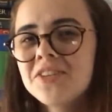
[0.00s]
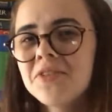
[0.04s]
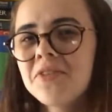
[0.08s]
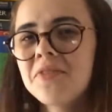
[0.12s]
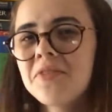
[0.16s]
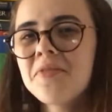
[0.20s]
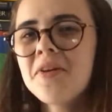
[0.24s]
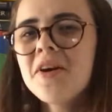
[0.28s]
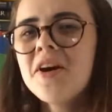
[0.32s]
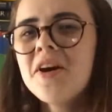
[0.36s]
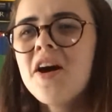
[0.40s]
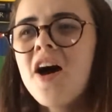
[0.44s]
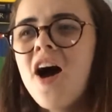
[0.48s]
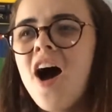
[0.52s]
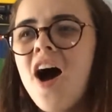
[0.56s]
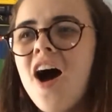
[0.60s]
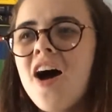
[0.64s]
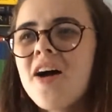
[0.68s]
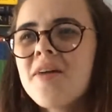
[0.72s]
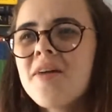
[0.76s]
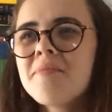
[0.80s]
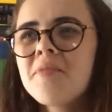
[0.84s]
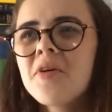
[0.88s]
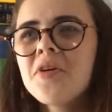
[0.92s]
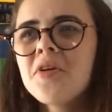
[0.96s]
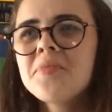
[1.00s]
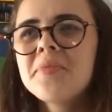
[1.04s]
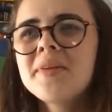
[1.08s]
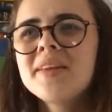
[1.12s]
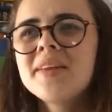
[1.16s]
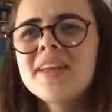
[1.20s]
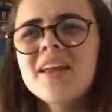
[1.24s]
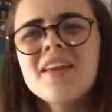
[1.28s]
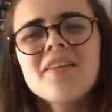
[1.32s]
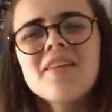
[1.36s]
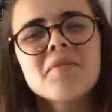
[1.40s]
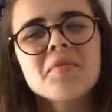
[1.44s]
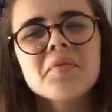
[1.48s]
So I'm
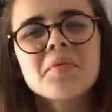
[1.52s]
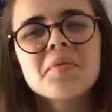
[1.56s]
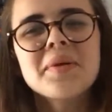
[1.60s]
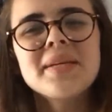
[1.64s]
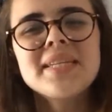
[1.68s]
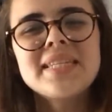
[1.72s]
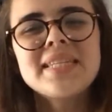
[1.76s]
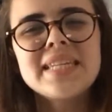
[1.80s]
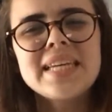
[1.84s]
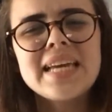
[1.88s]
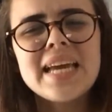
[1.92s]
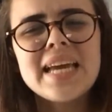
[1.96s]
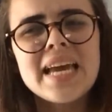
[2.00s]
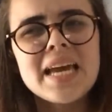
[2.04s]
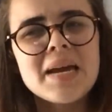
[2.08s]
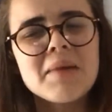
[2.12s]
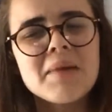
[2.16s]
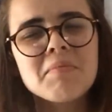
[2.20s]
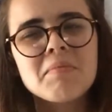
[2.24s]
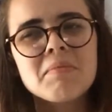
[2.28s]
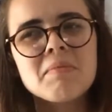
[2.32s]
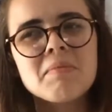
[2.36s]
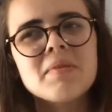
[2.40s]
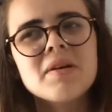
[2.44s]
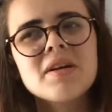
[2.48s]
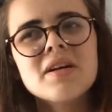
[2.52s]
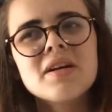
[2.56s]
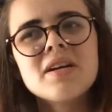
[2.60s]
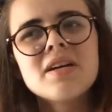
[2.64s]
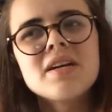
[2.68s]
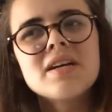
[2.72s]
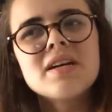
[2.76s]
hoping that like we see him